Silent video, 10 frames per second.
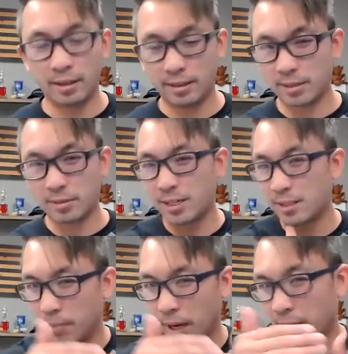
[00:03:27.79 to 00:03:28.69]
and
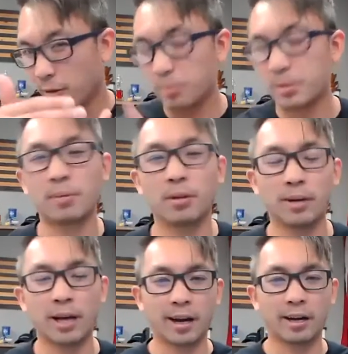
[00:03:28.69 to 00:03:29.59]
sometimes might have creeped up a little
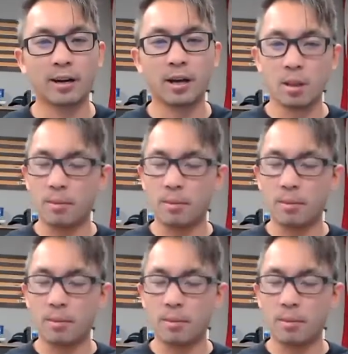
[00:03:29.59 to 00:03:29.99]
bit higher,